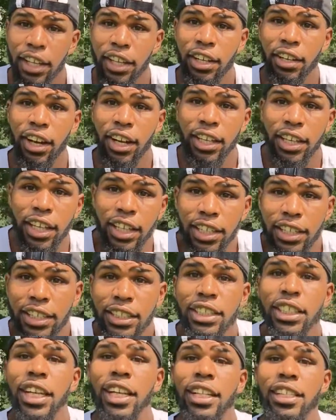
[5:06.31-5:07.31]
Your identity
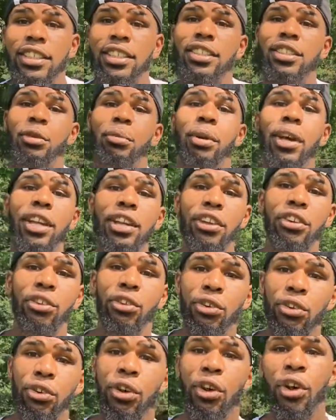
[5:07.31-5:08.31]
changes depending
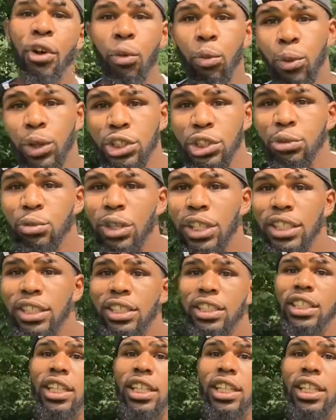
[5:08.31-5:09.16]
on what you want it to